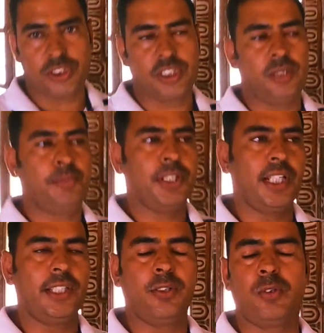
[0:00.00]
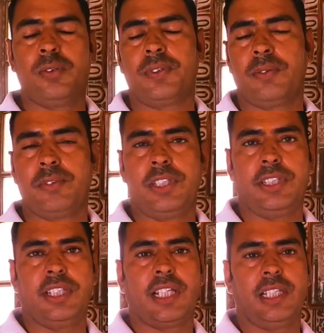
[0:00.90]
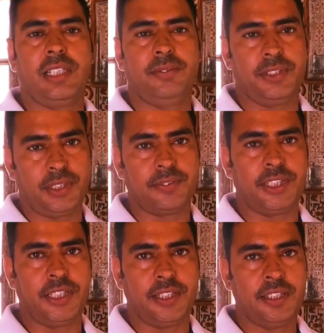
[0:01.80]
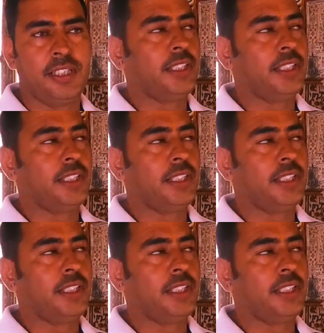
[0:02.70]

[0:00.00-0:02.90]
It's still Bikaner royal family, they are living over there.